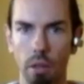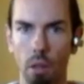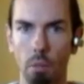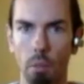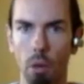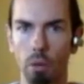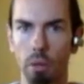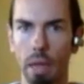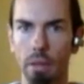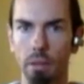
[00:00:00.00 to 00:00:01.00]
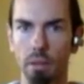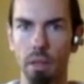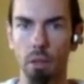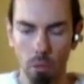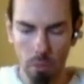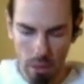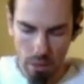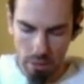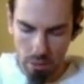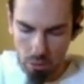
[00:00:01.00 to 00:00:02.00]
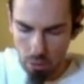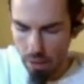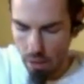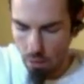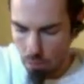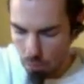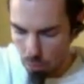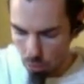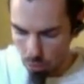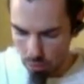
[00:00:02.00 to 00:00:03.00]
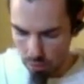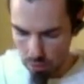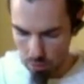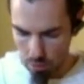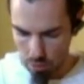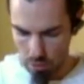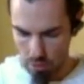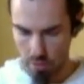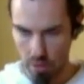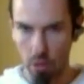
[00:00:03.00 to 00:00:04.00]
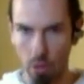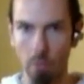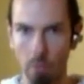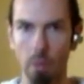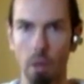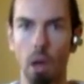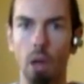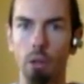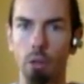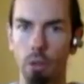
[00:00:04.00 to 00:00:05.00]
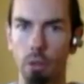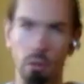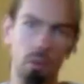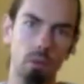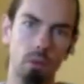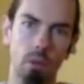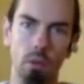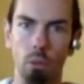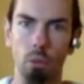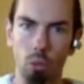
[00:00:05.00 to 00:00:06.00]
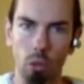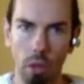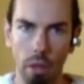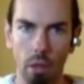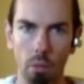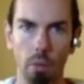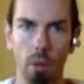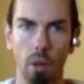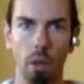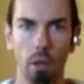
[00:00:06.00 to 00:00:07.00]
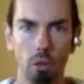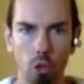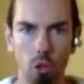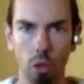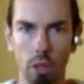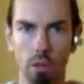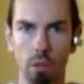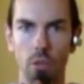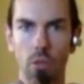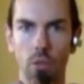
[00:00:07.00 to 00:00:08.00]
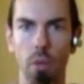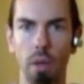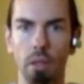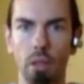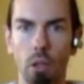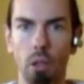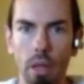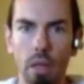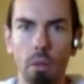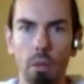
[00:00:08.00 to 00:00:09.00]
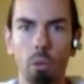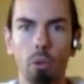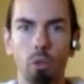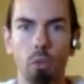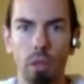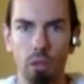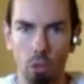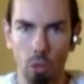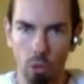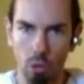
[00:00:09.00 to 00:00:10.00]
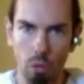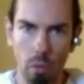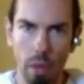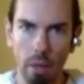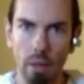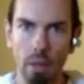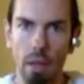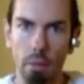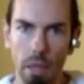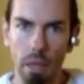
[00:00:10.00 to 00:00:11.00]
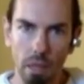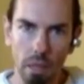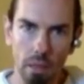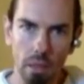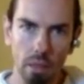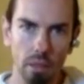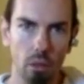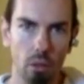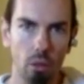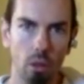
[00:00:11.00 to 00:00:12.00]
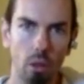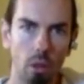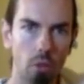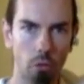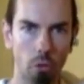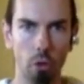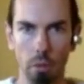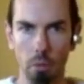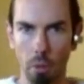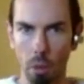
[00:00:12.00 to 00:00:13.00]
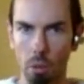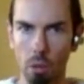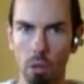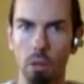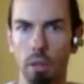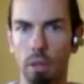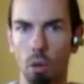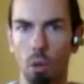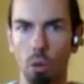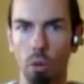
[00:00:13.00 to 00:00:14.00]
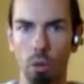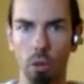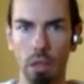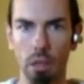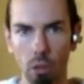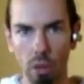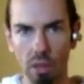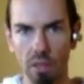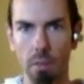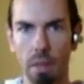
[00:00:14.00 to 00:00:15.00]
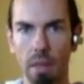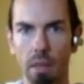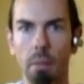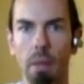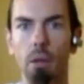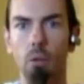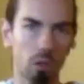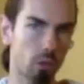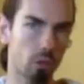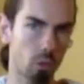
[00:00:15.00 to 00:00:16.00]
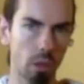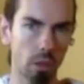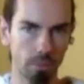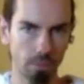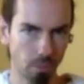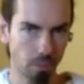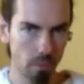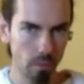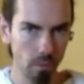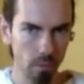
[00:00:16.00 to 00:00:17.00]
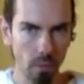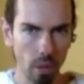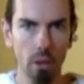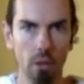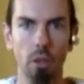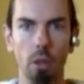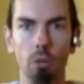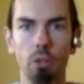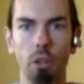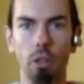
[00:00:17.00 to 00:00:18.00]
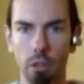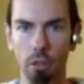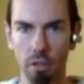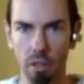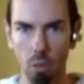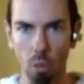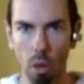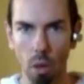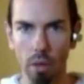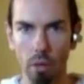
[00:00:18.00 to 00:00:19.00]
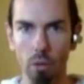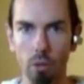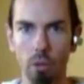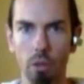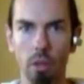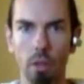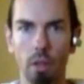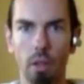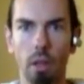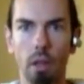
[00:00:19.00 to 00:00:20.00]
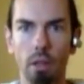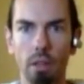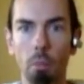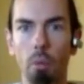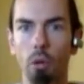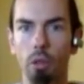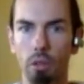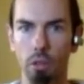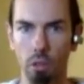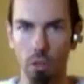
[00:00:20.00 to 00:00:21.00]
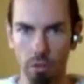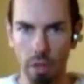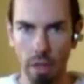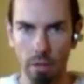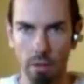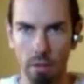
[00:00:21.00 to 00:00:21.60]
tailbone and the sacrum, they will help pull the tailbone and the sacrum under, which will help straighten the spine, creating more space towards the back and making it easier for that bubble that holds the organ to expand backward as well. So now we're starting to see why there's the importance of that